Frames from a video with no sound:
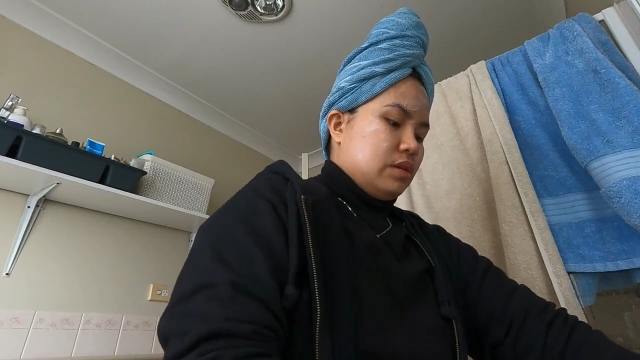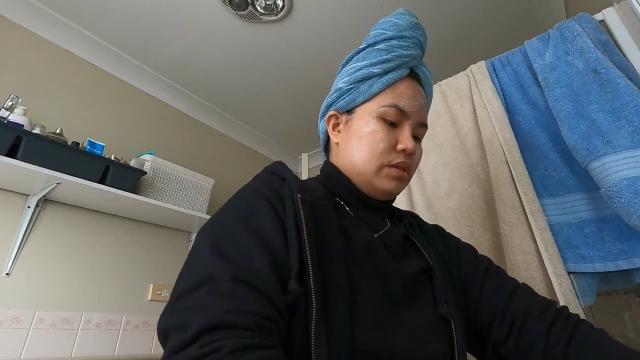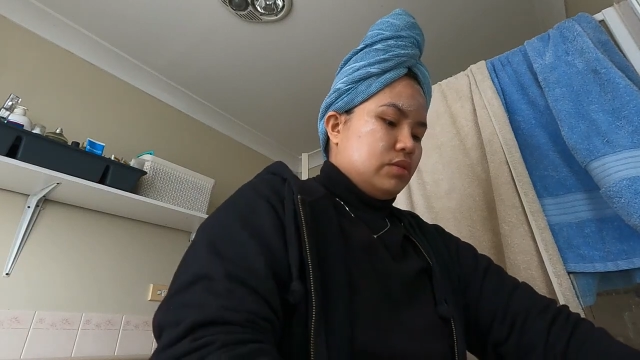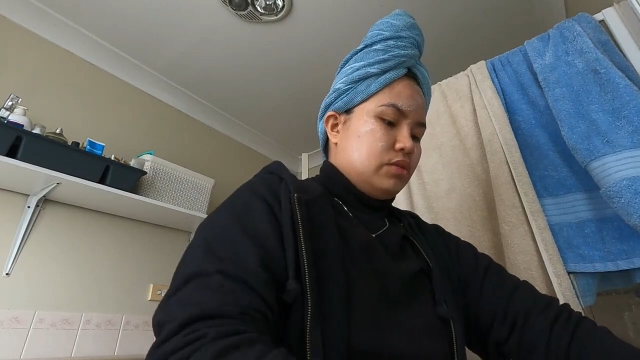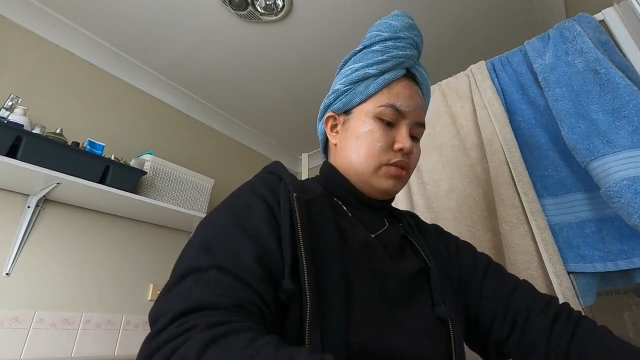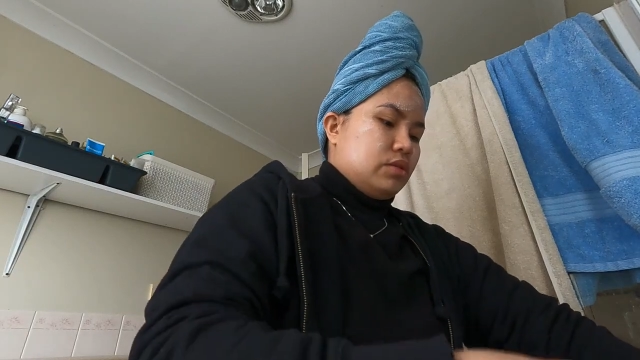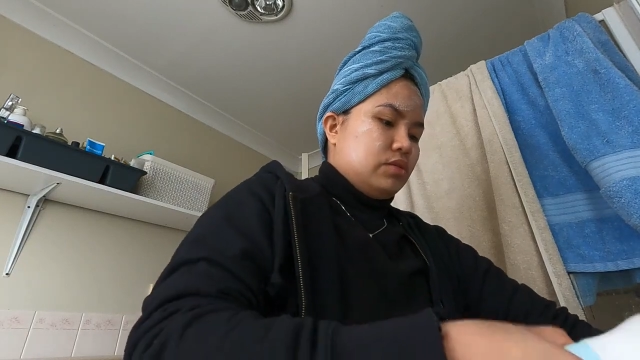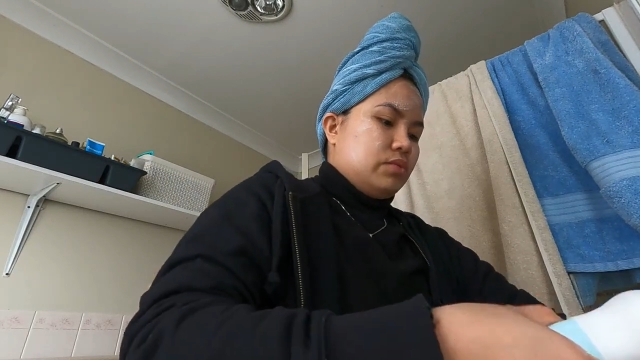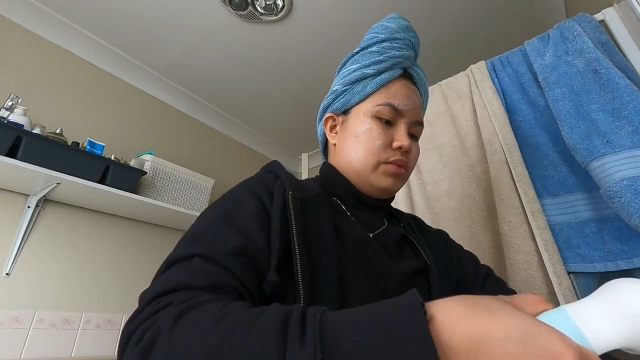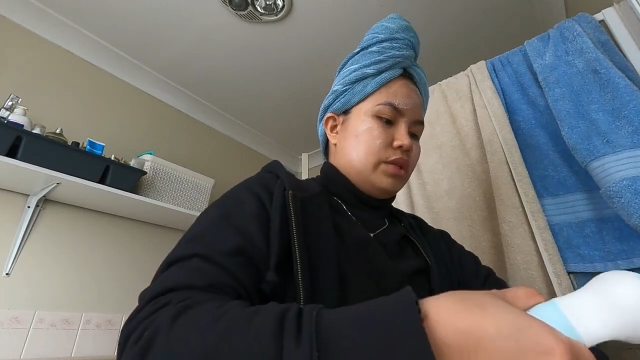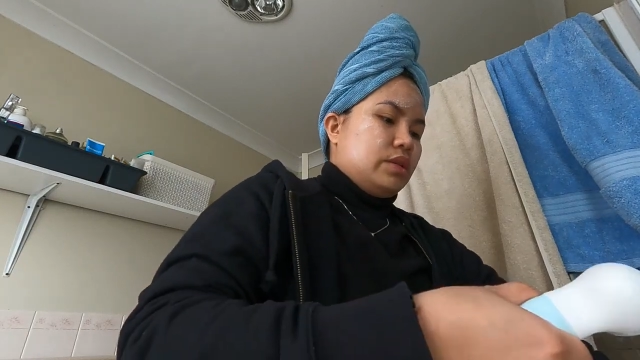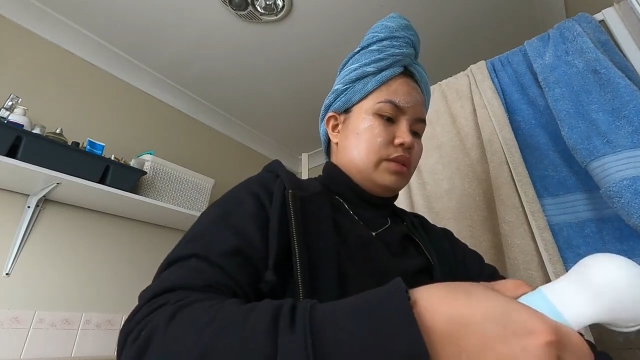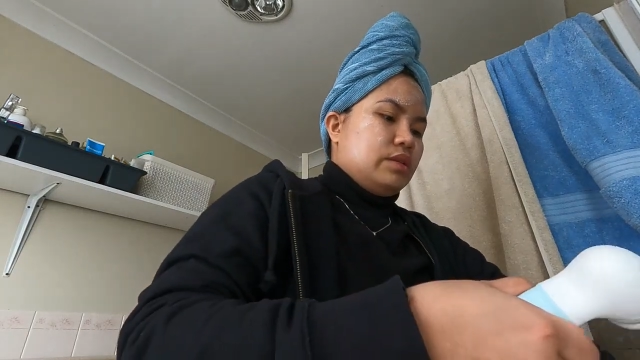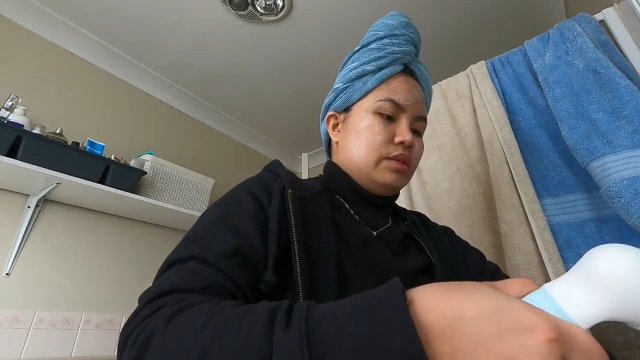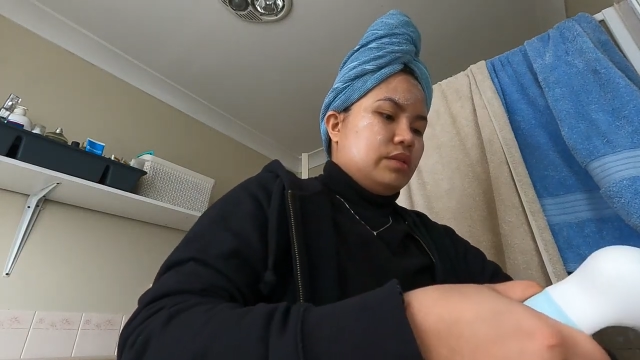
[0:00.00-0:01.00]
I just
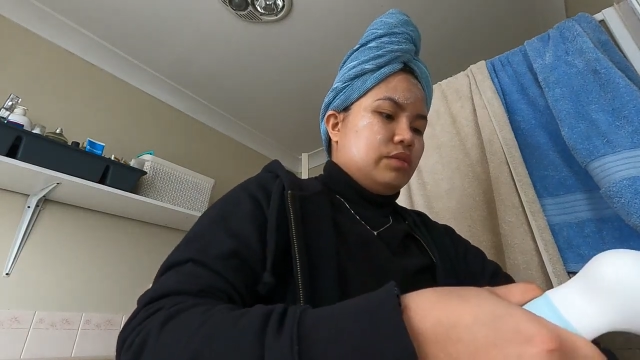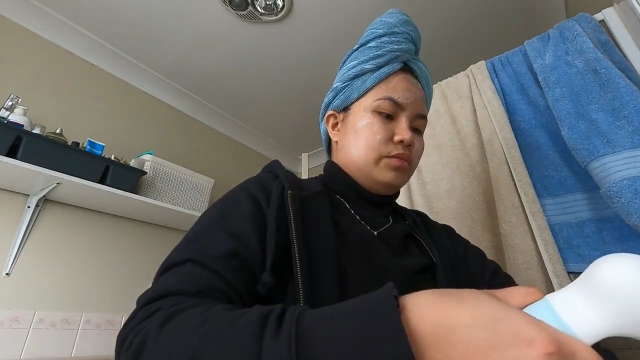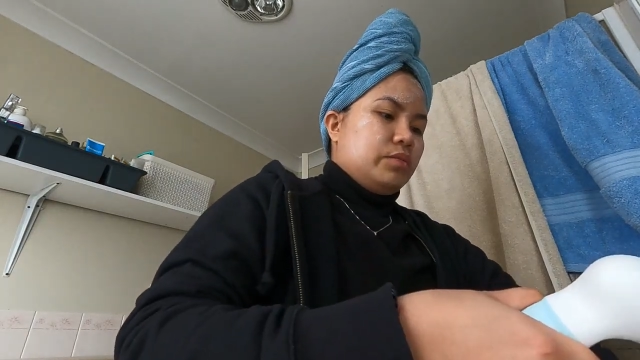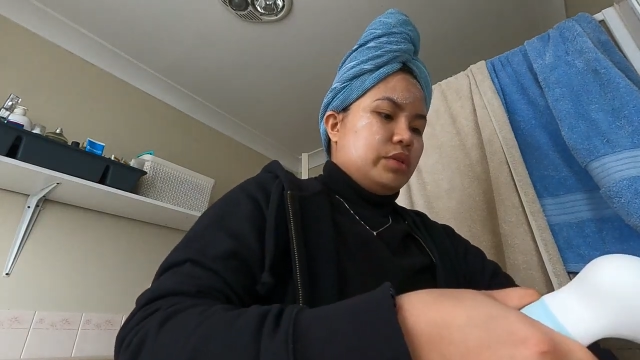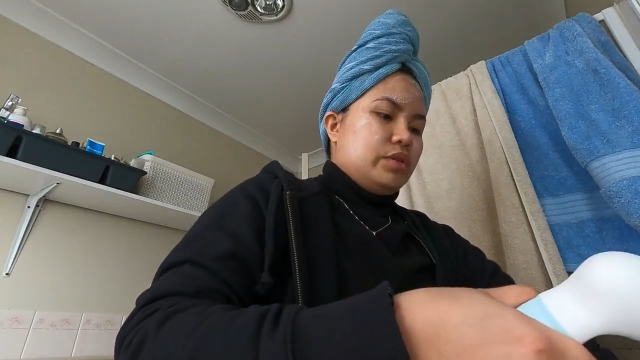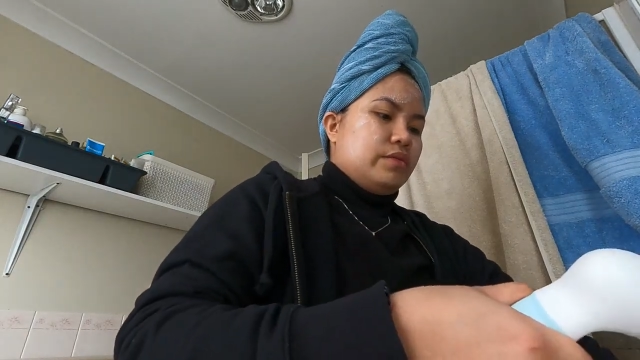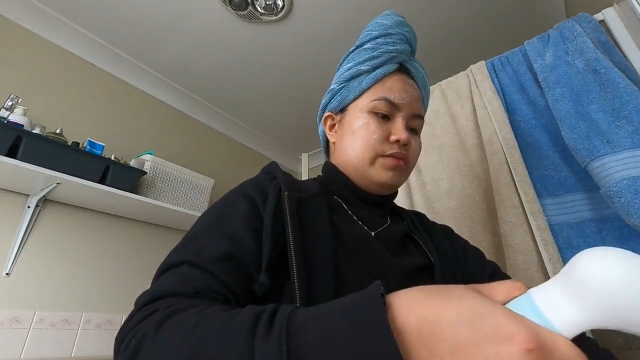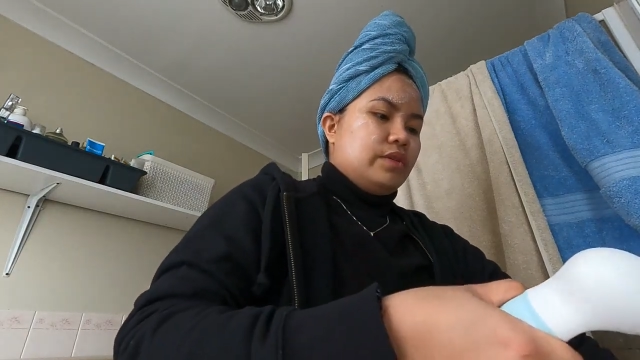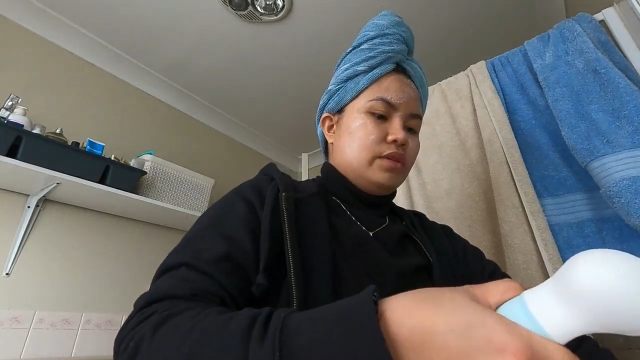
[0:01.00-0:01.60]
wet a little bit of